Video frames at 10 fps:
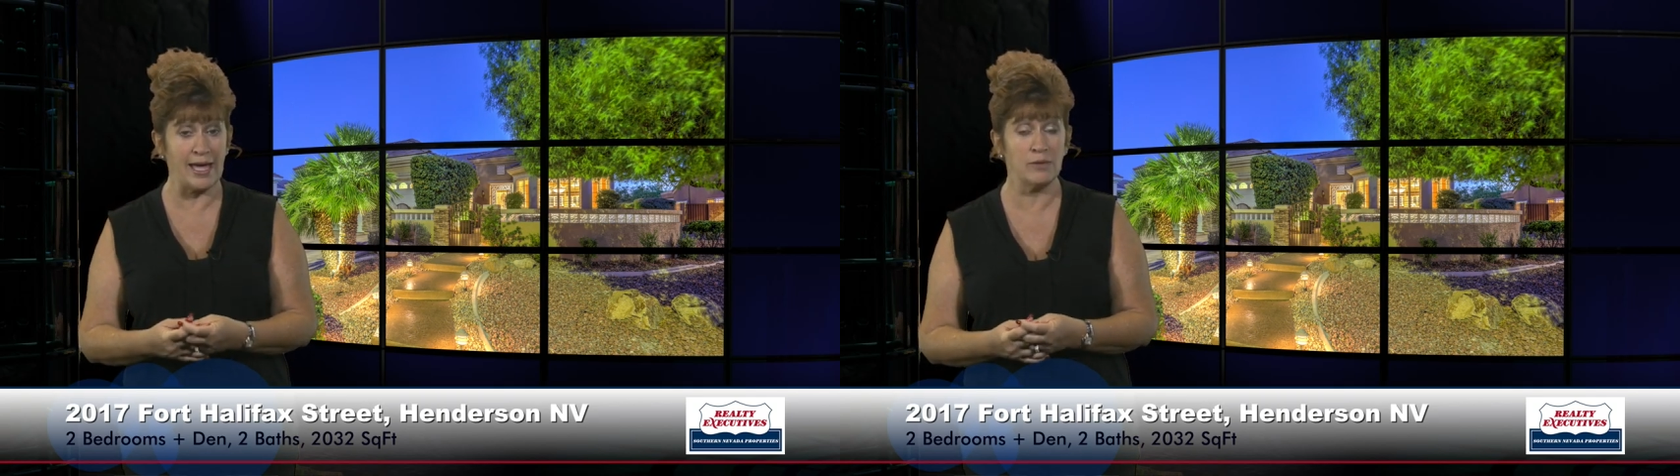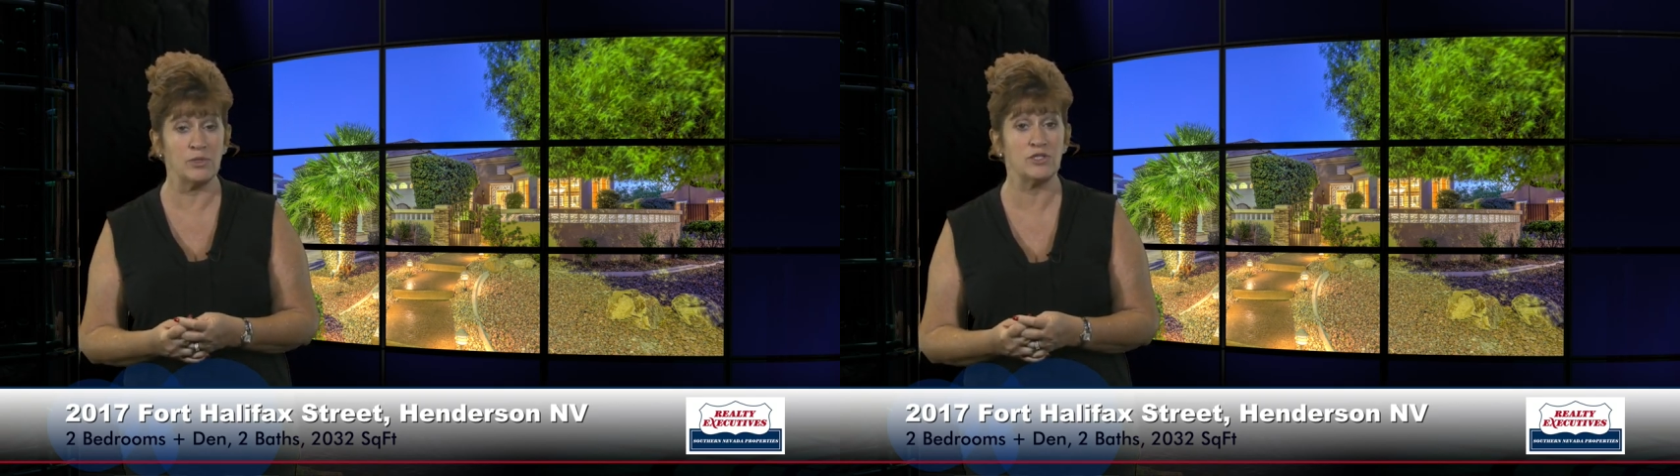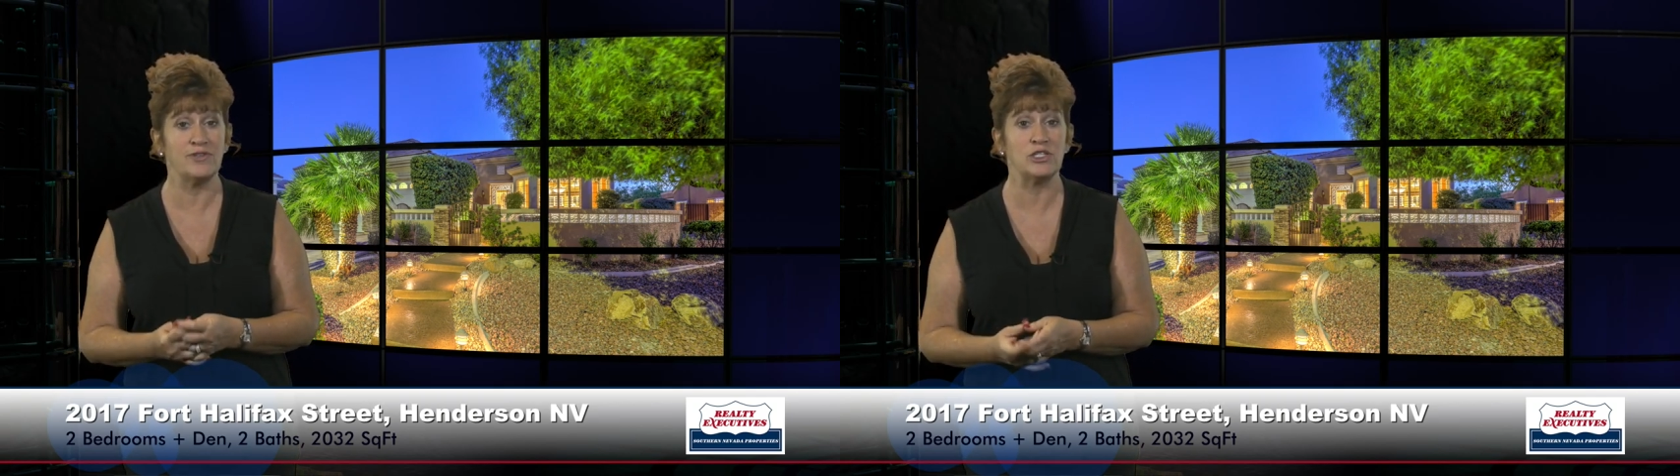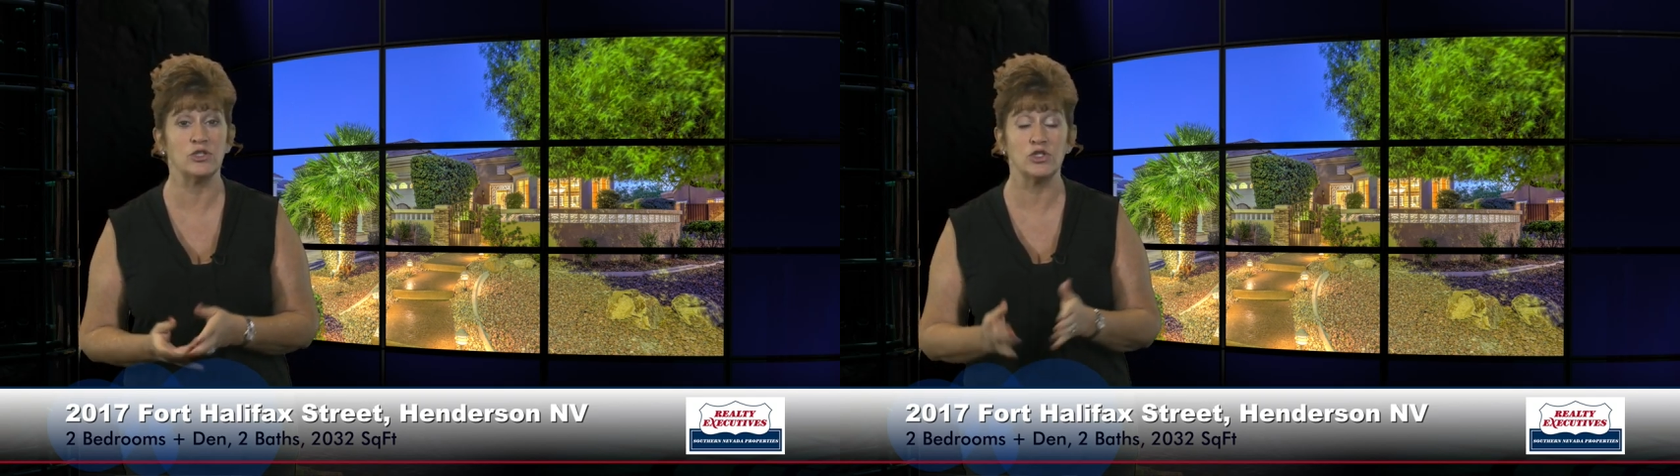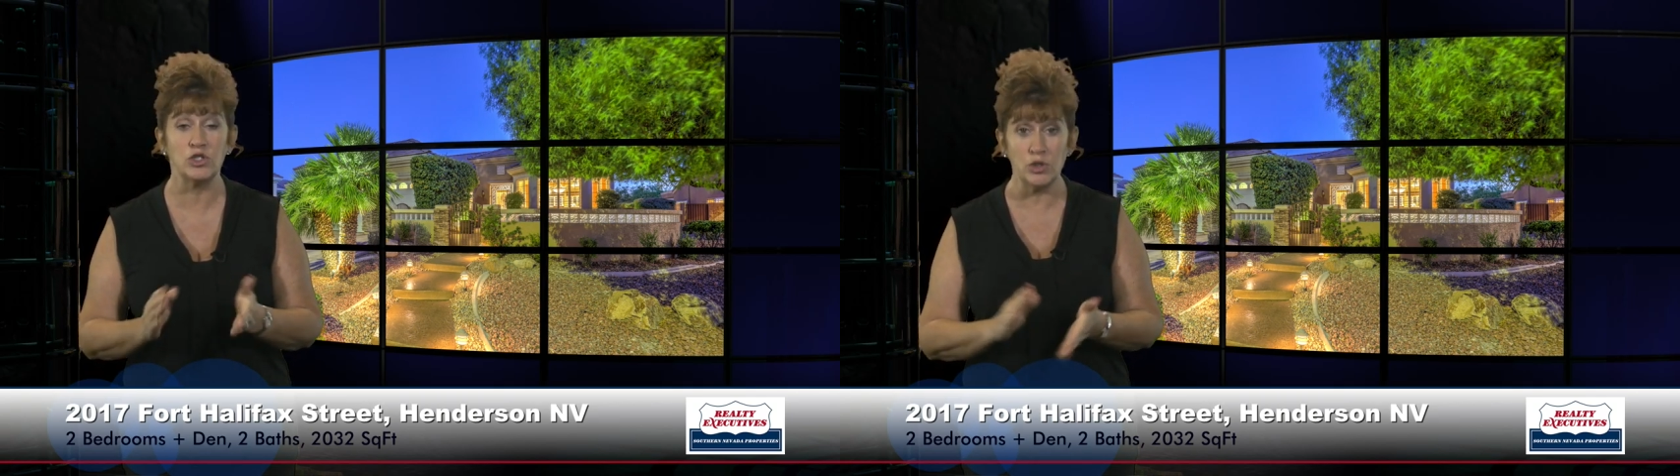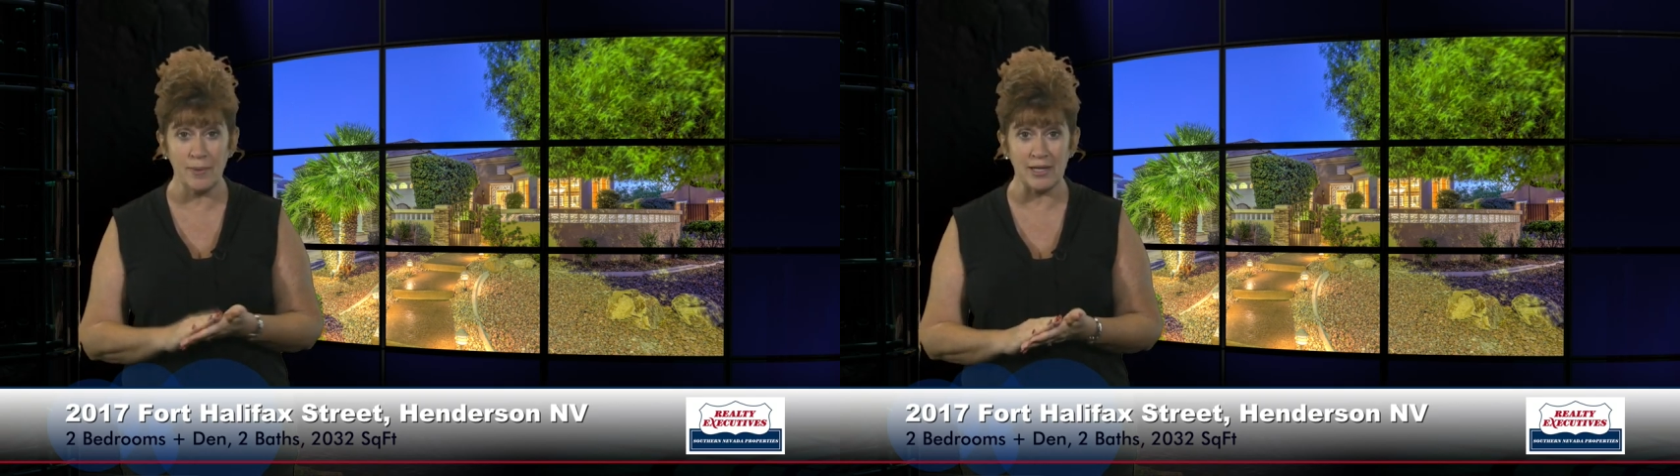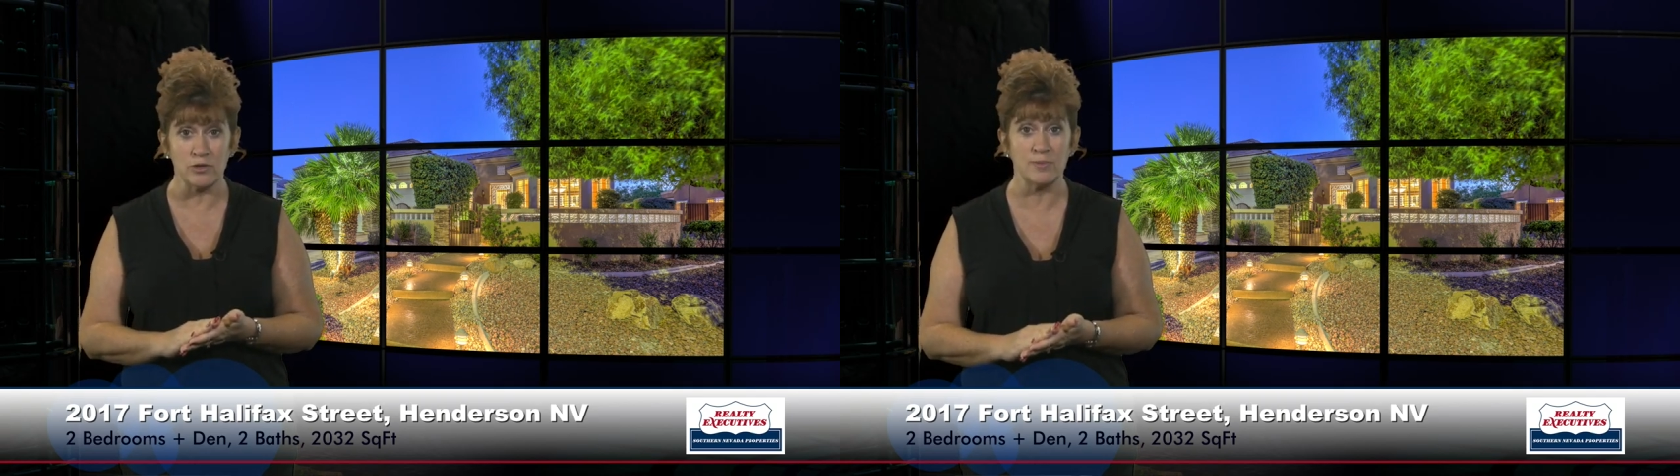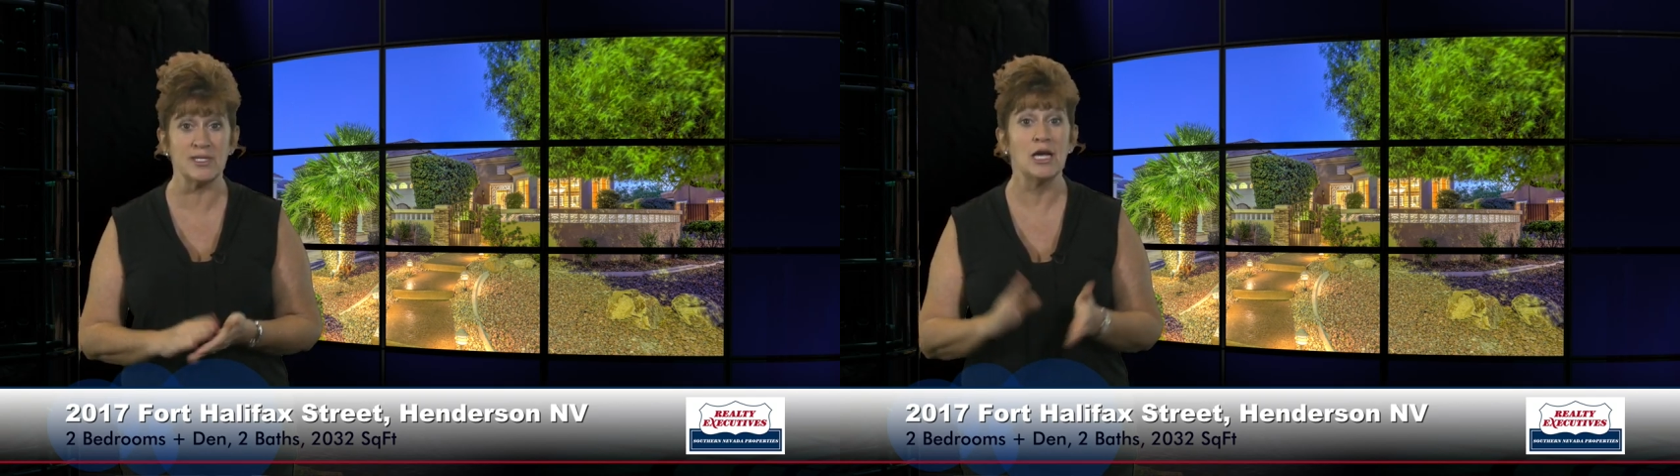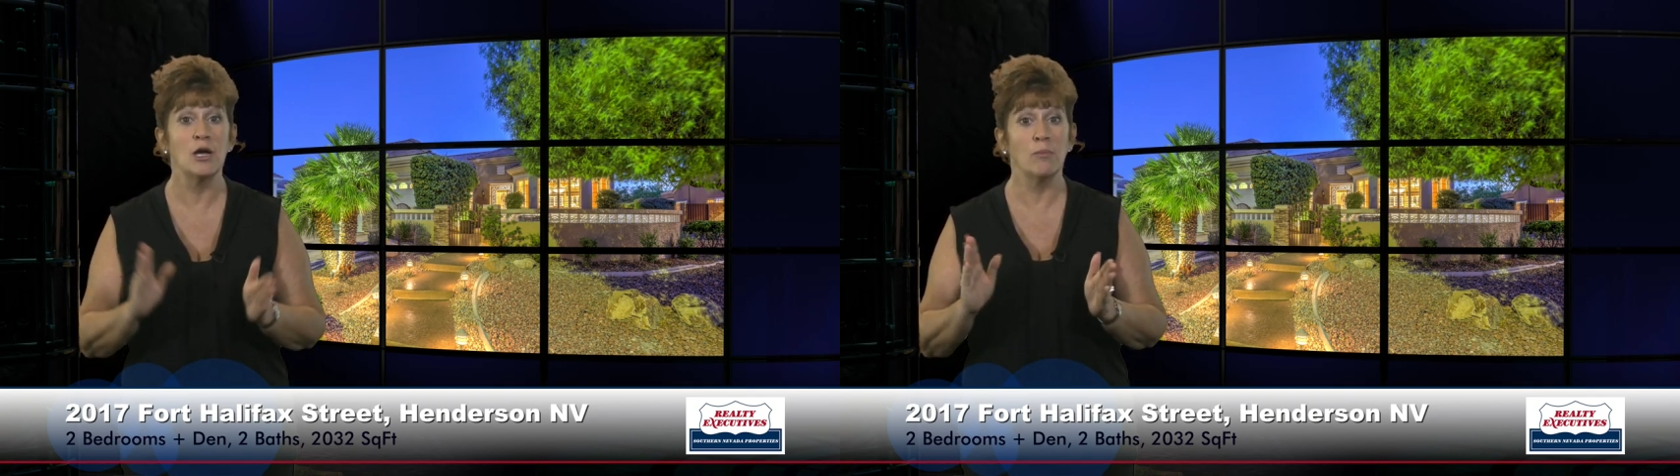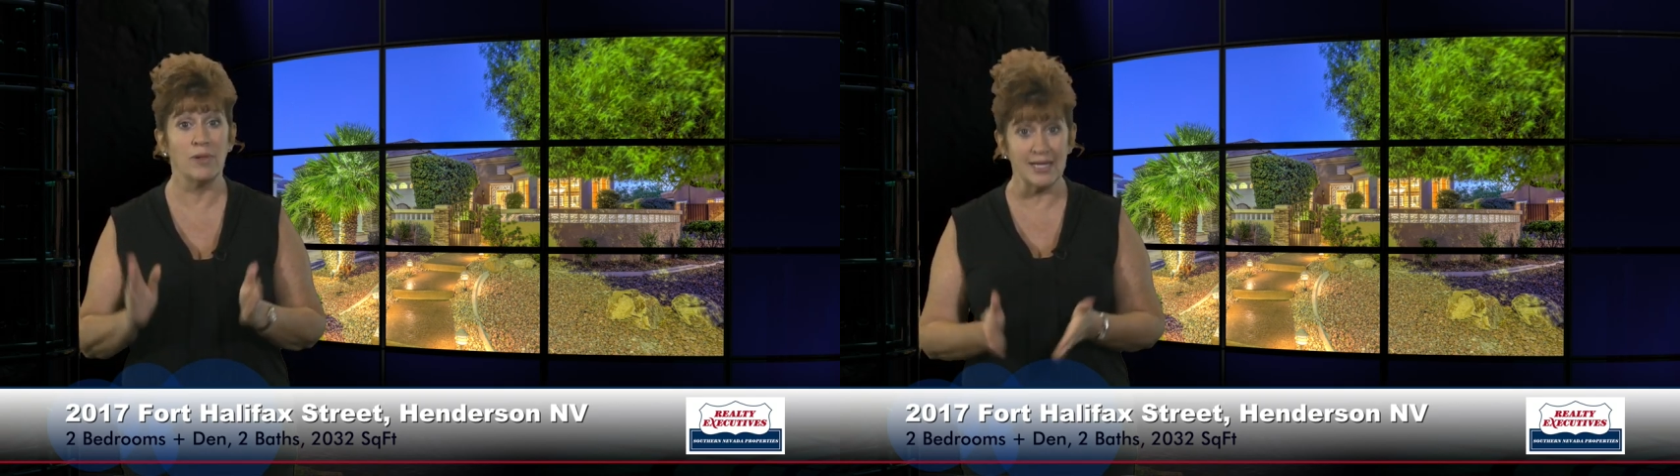which features two bedrooms
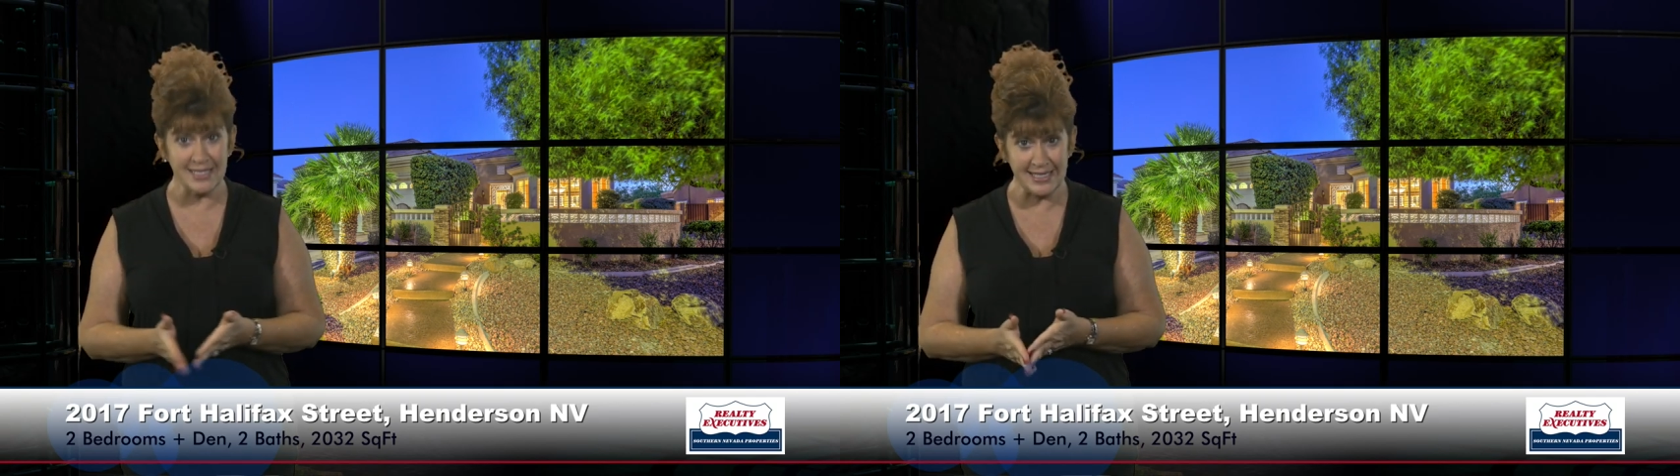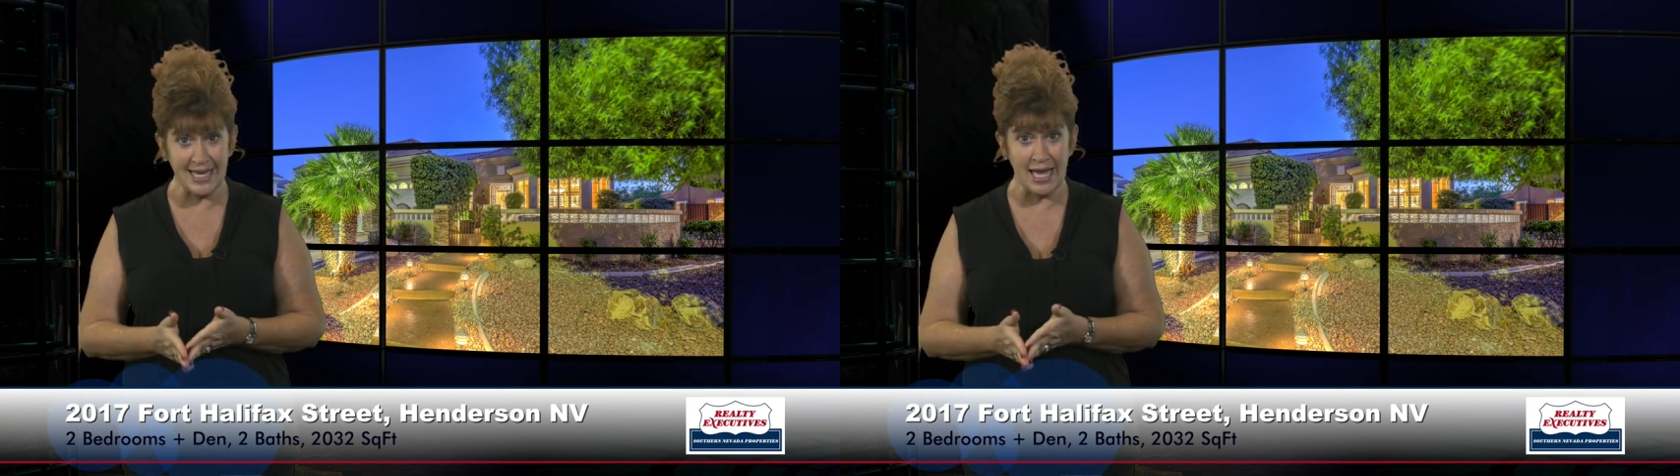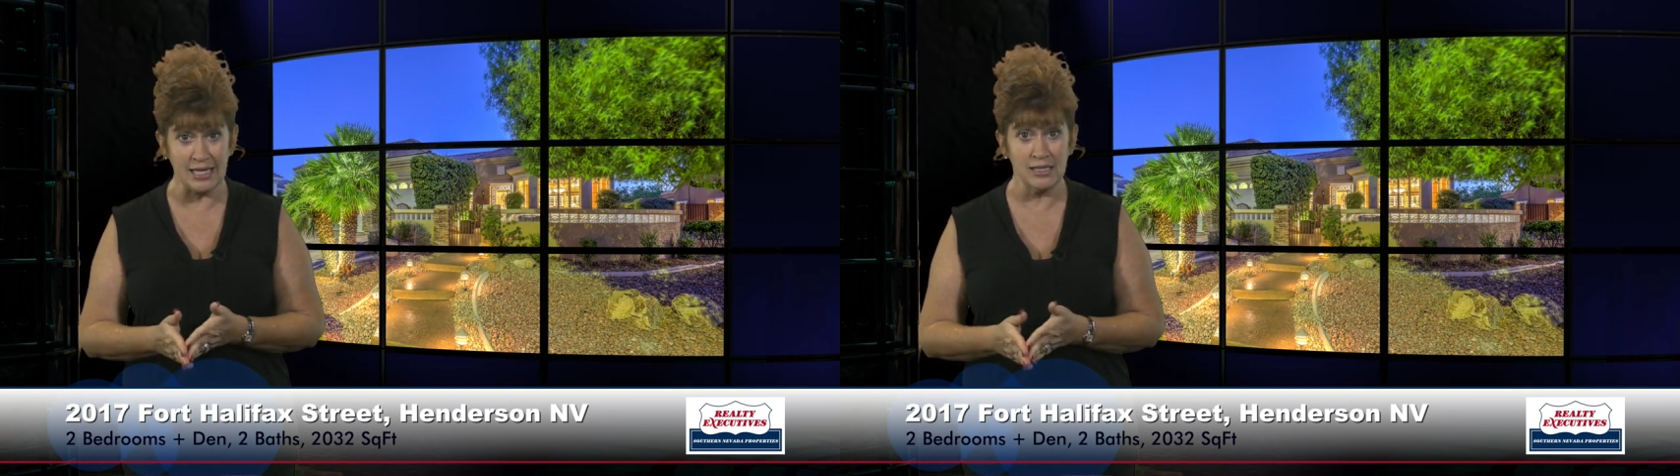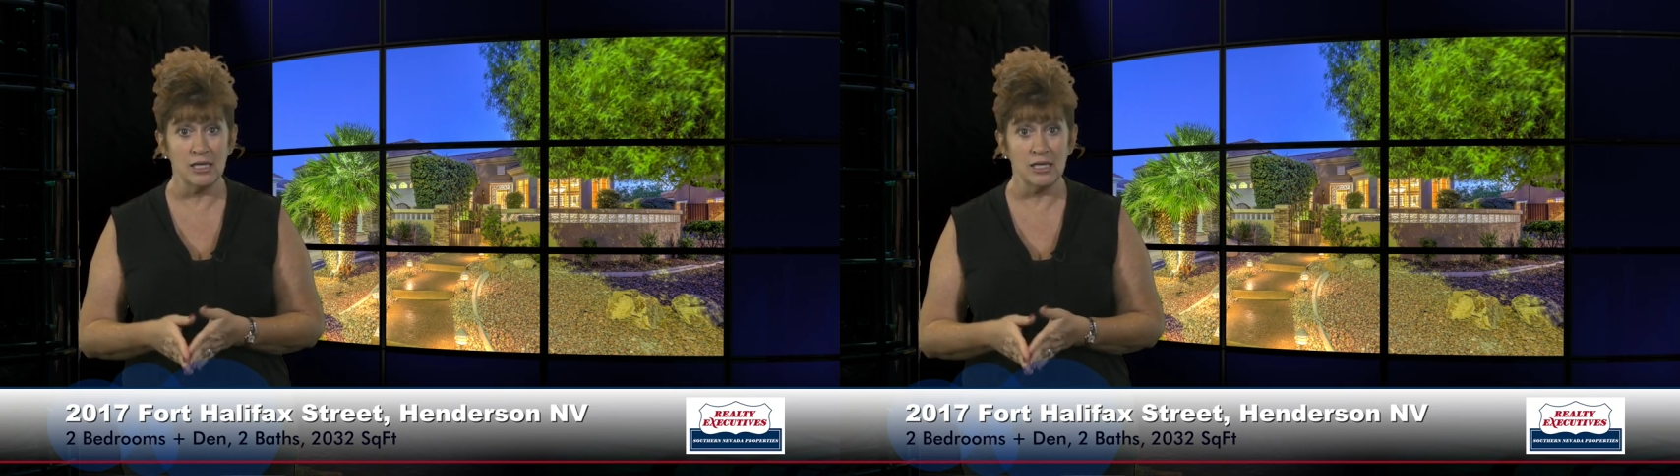plus a den,